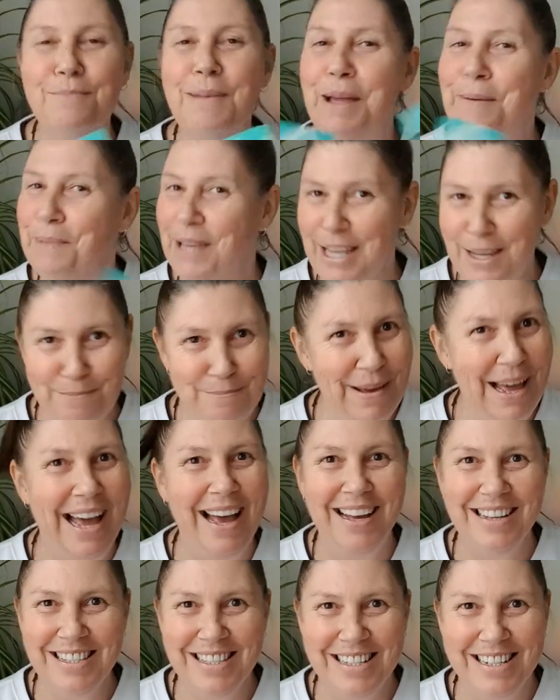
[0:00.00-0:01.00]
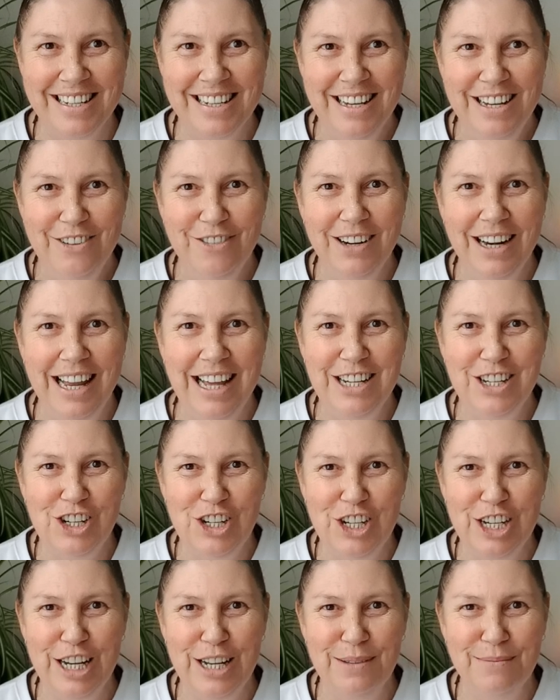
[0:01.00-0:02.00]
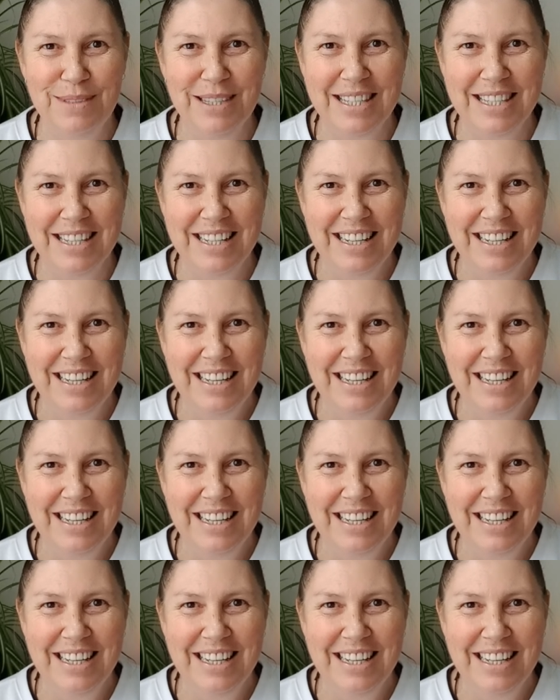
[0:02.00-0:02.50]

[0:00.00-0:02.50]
may be in past relationships,